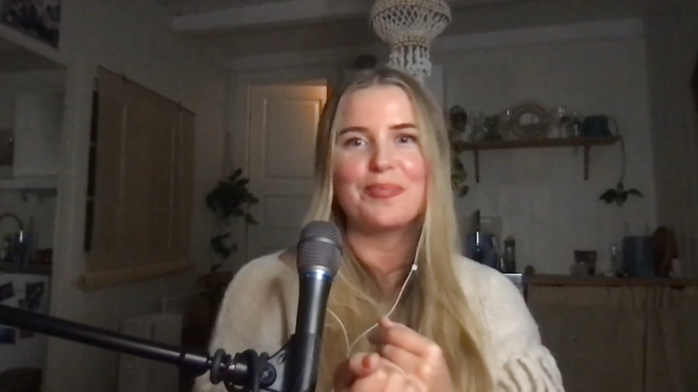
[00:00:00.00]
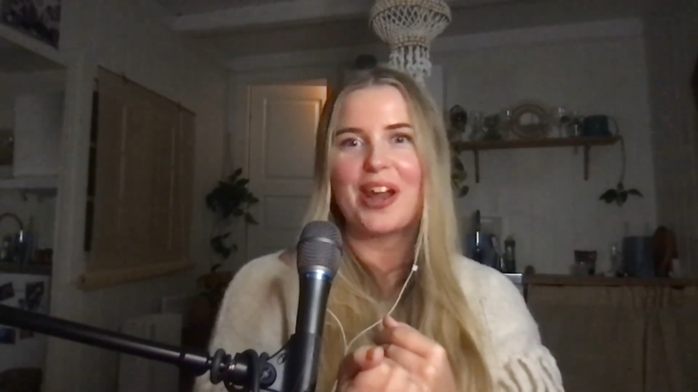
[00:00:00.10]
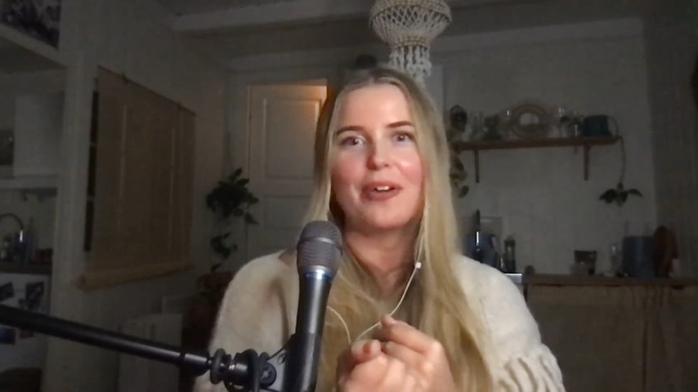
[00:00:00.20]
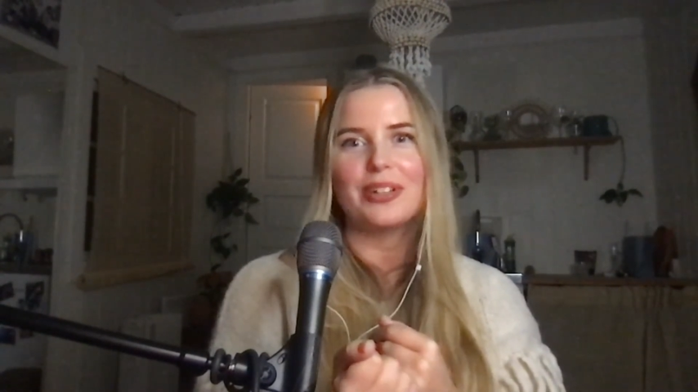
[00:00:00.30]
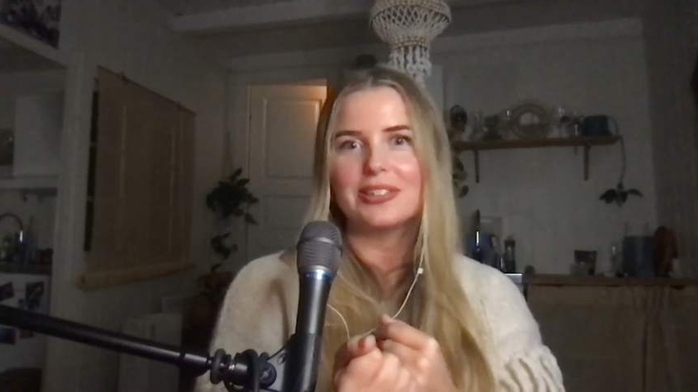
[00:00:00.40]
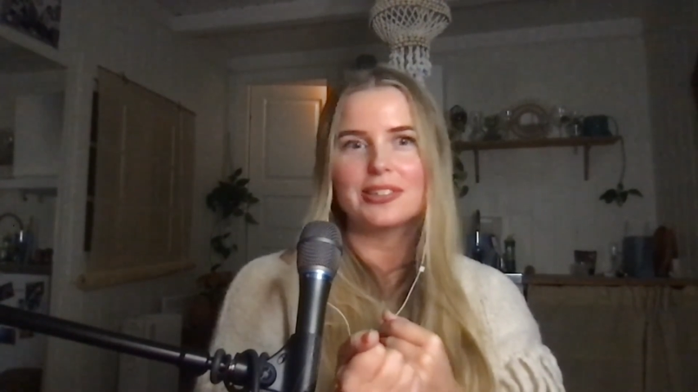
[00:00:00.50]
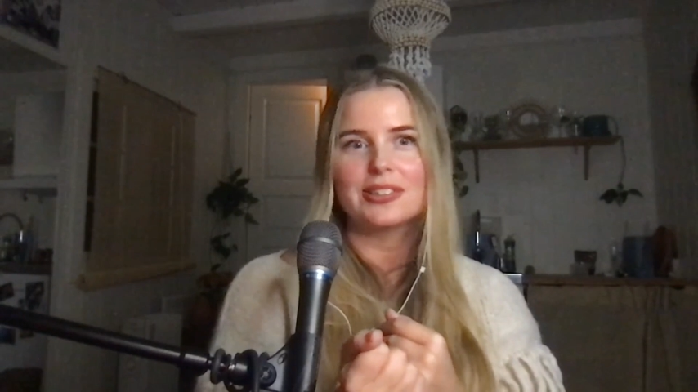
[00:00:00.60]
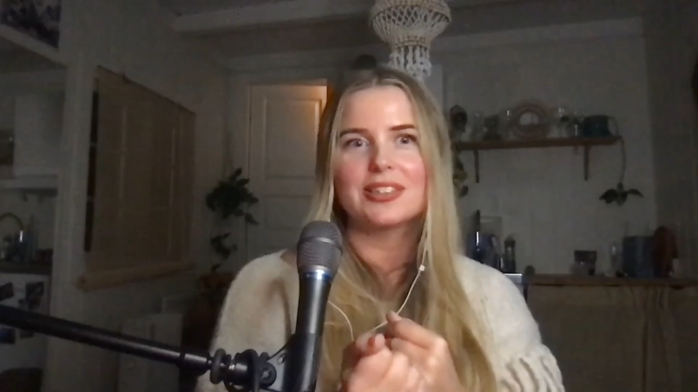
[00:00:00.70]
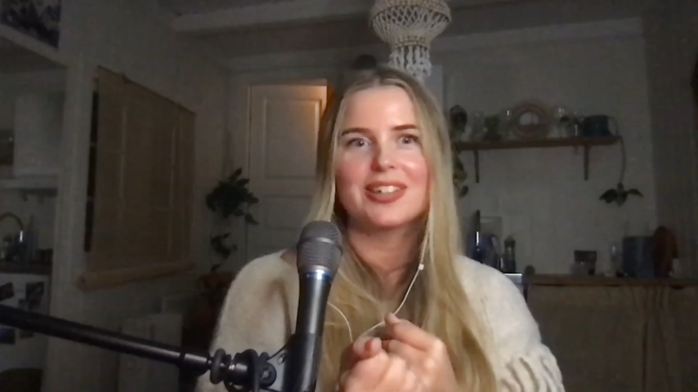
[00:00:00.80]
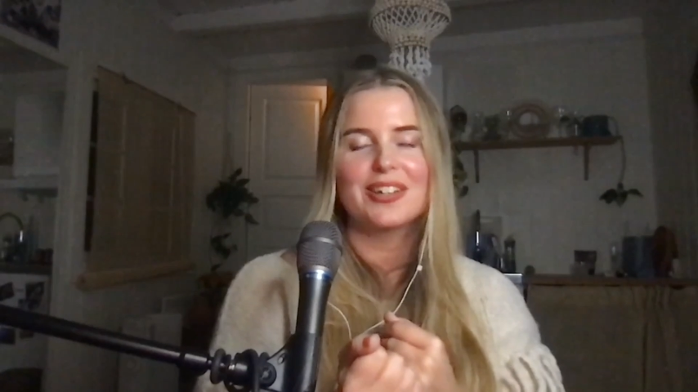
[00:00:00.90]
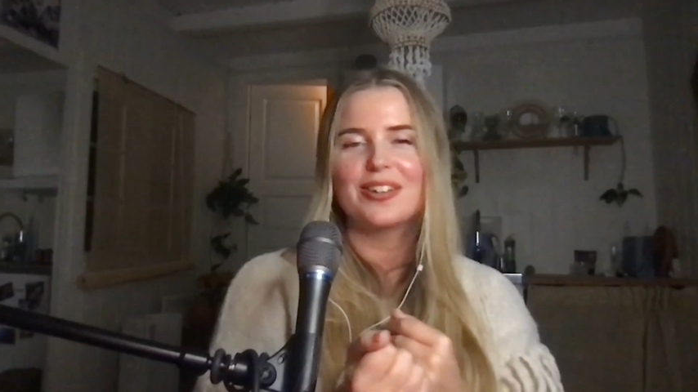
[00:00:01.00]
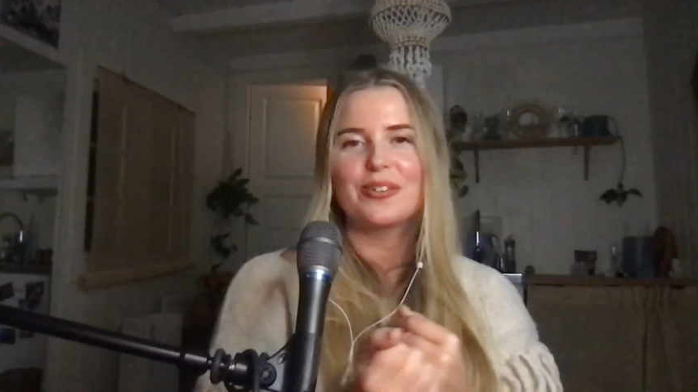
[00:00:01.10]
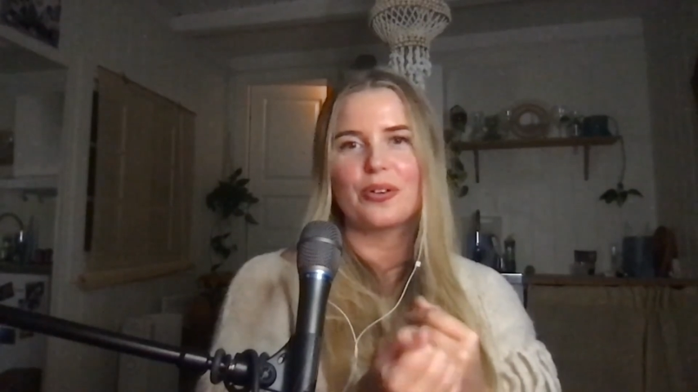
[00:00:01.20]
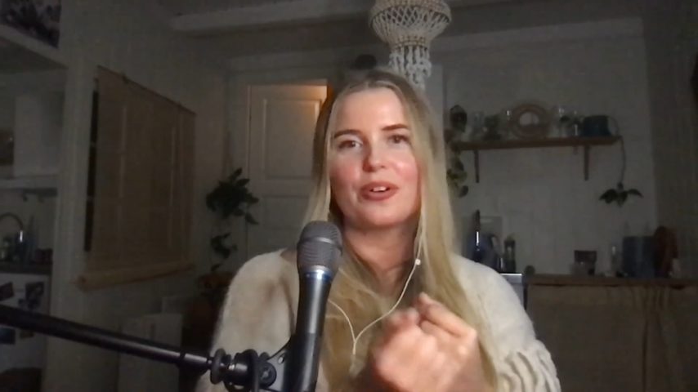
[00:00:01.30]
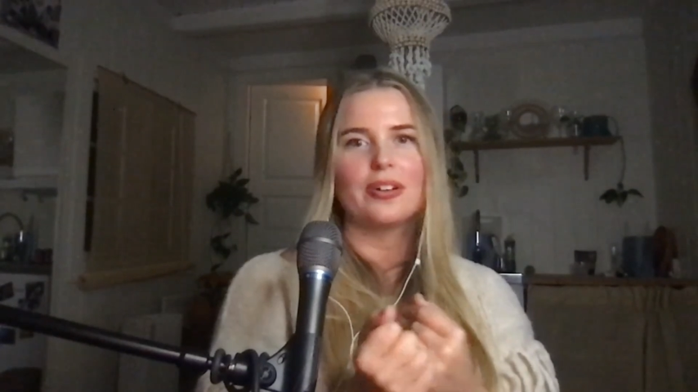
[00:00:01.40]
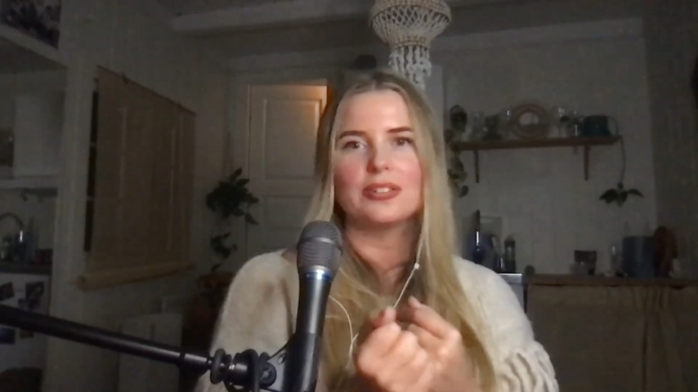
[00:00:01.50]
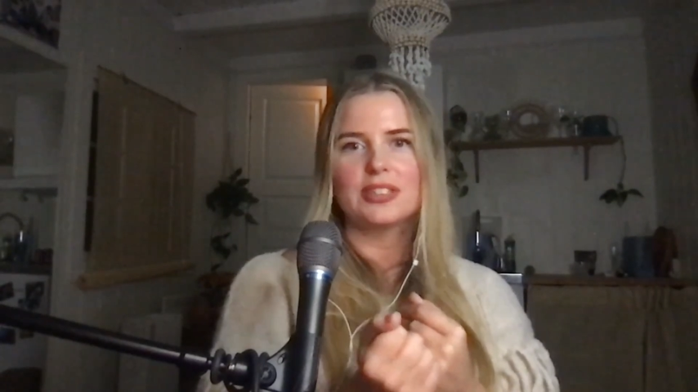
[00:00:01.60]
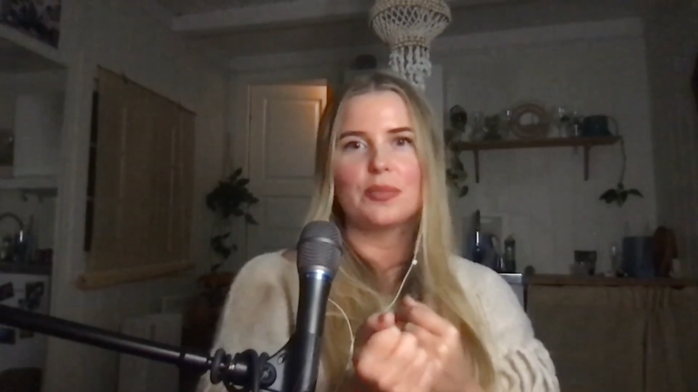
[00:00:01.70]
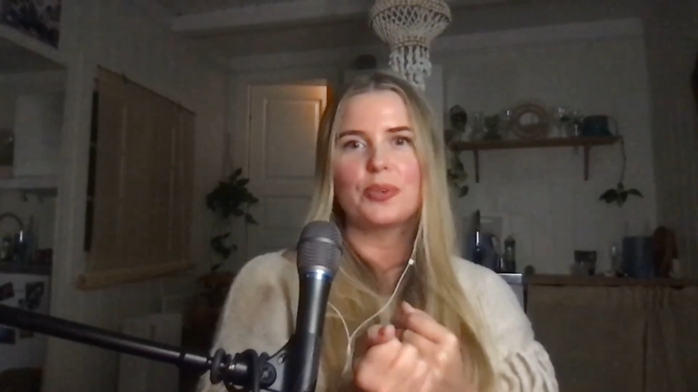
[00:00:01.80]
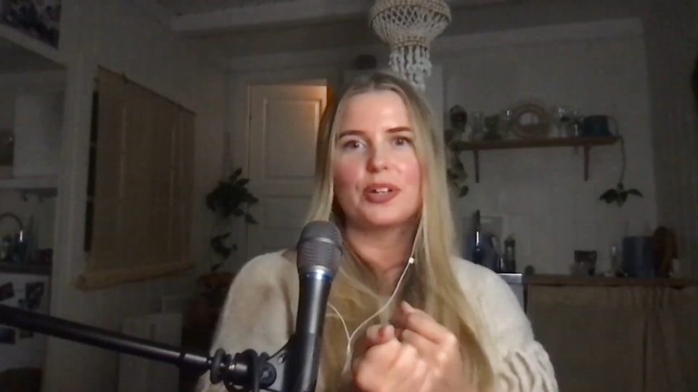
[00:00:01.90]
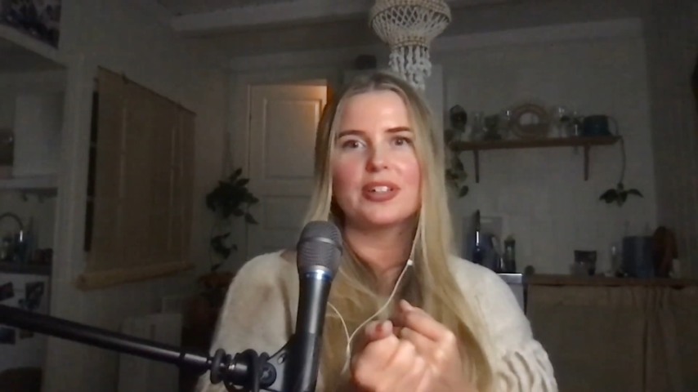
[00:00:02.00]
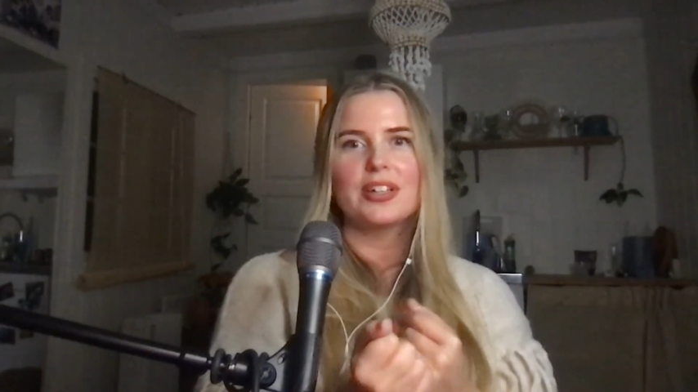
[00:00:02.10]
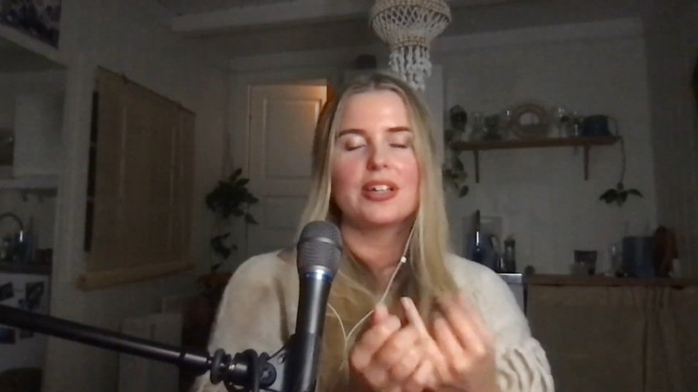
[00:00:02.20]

parents or someone,